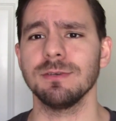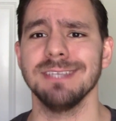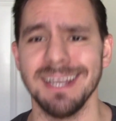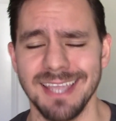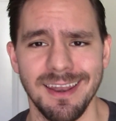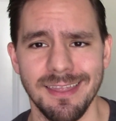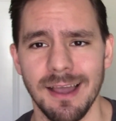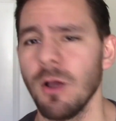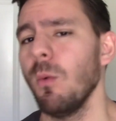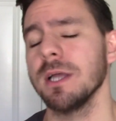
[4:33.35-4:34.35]
is dedicated to
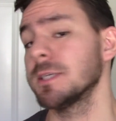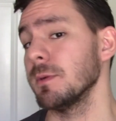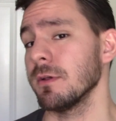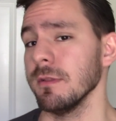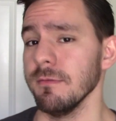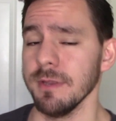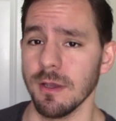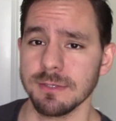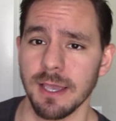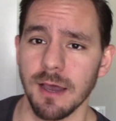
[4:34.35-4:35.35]
that. Go watch some of the
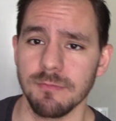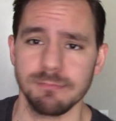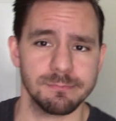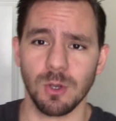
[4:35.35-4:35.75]
videos I have.